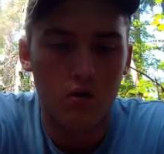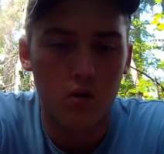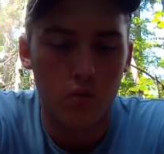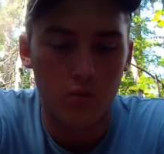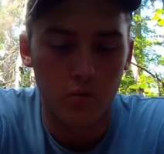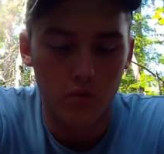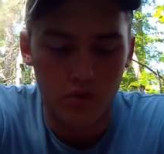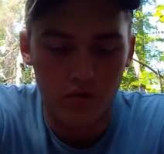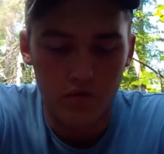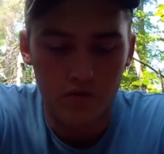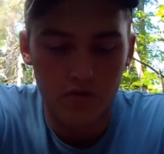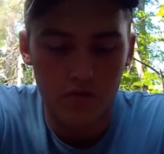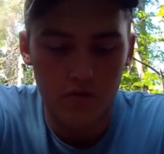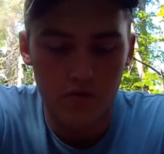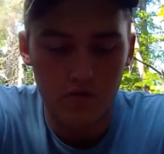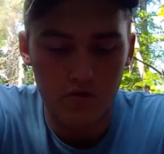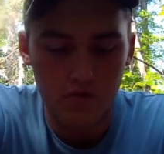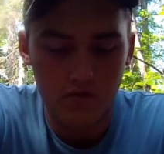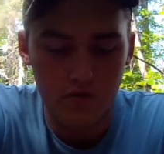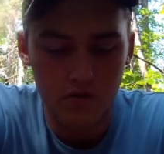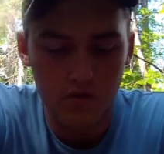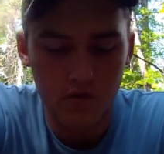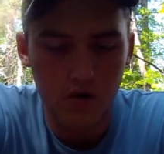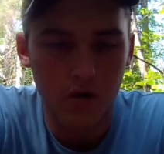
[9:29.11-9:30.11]
don't really
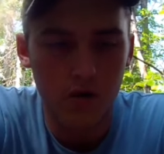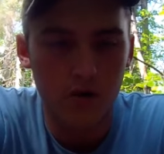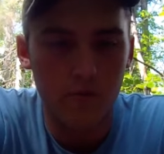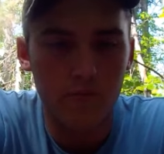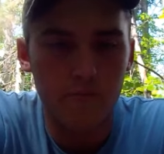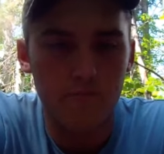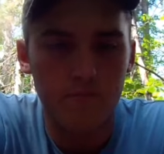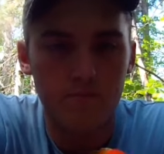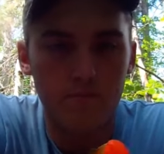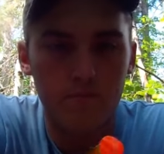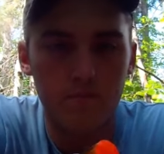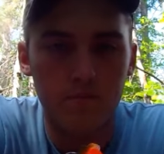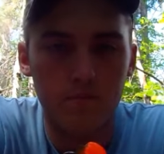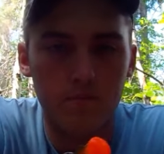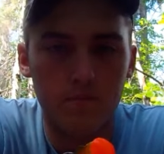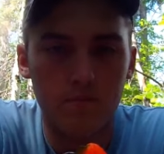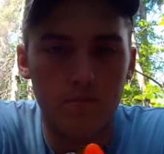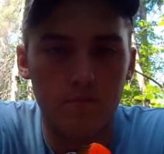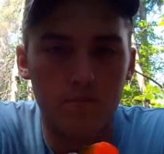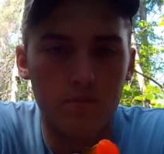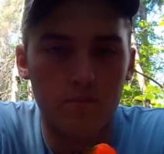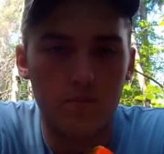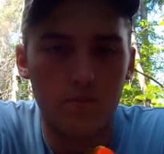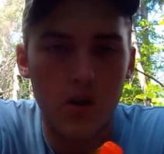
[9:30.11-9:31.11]
fish for
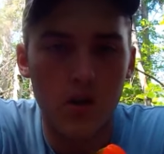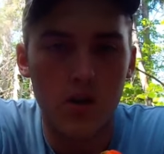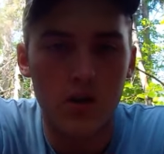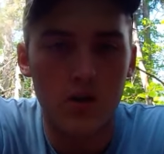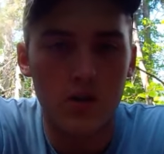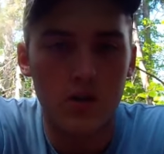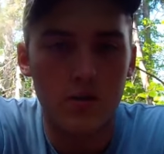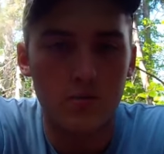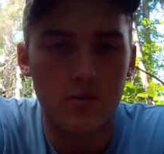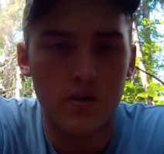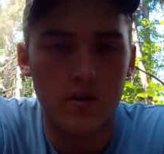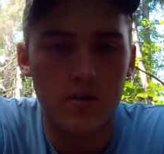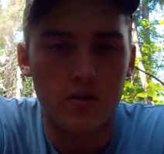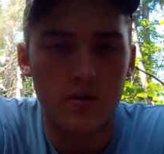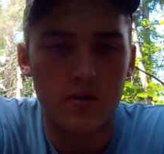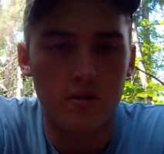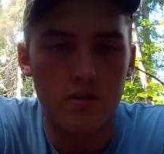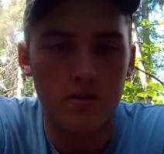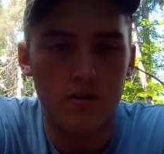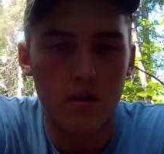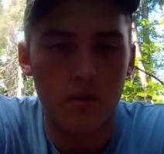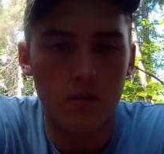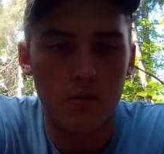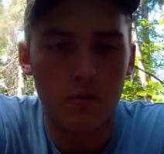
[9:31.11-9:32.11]
any
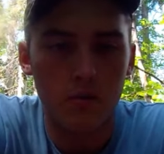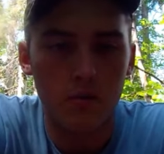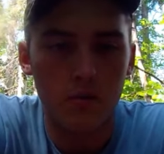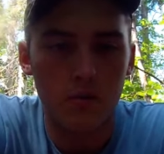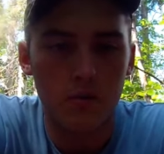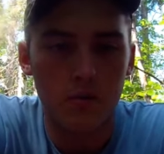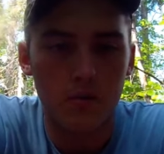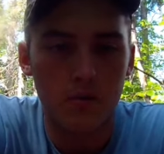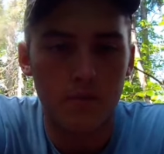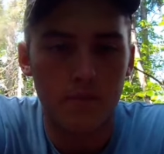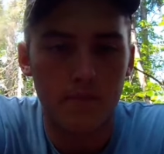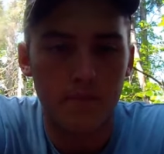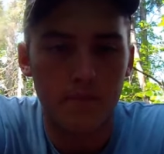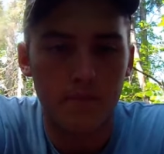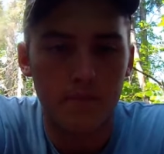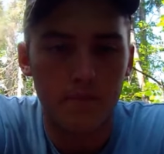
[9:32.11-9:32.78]
species that really